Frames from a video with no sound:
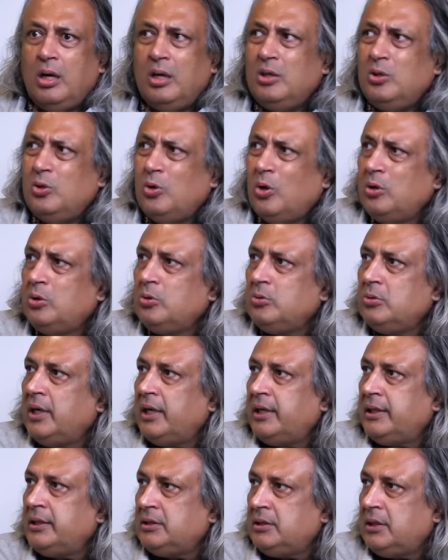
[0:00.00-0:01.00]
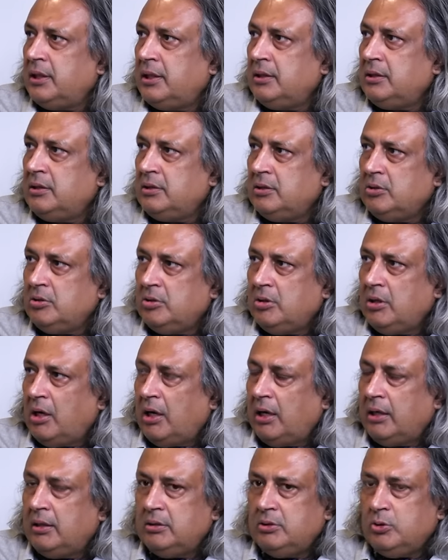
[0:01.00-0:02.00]
Not to that extent. Okay.
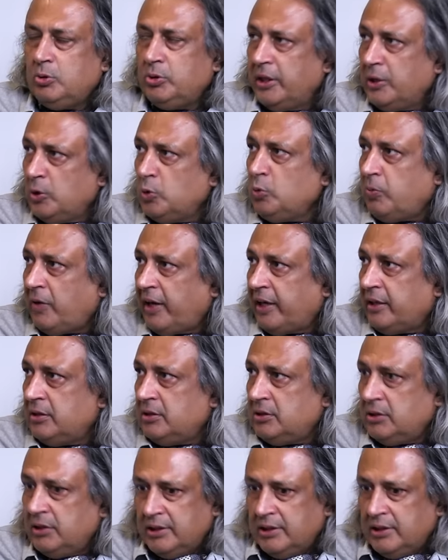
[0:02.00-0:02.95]
So, there are two factors.